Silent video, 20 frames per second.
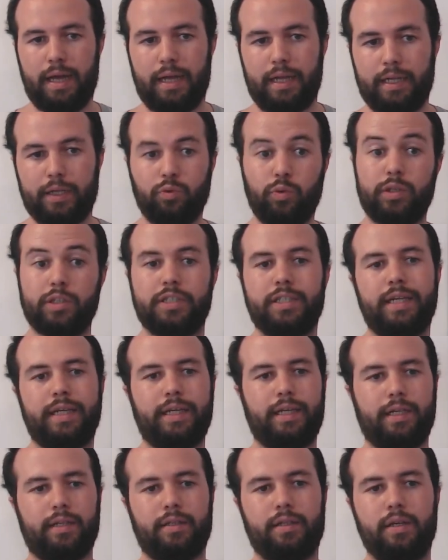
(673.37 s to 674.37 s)
It will sync
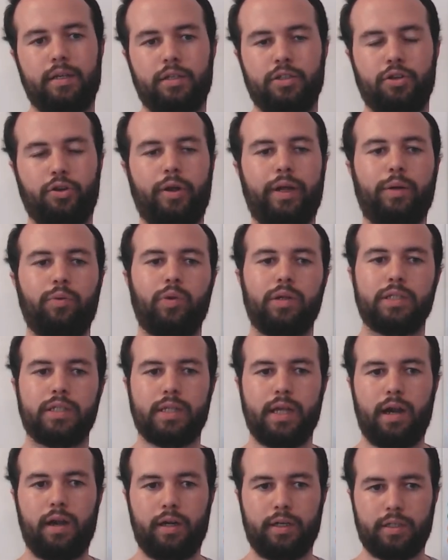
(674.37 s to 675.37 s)
it. So it will
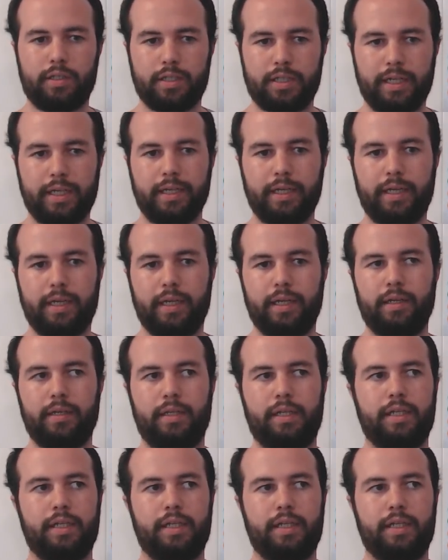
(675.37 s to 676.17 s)
start syncing.